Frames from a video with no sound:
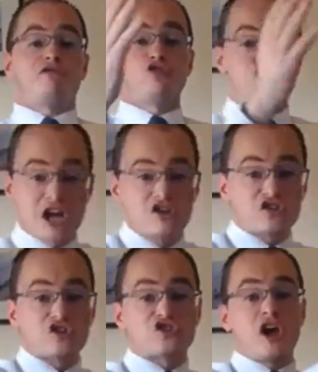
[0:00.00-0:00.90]

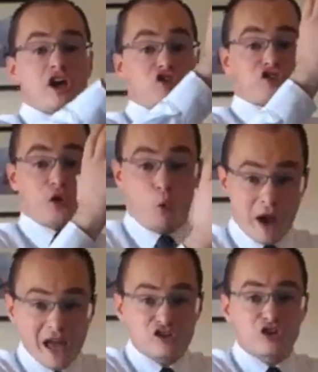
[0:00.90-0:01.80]
Jesus is the
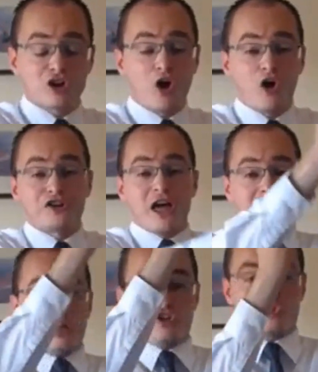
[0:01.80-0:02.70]
way to God. He
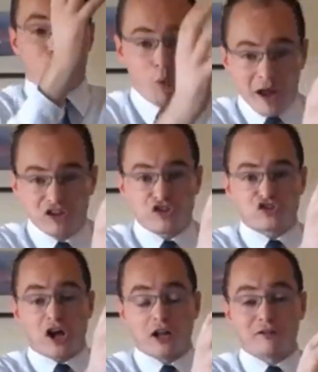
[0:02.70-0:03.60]
is the way to
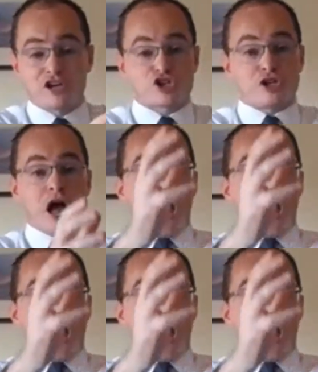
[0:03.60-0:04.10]
salvation.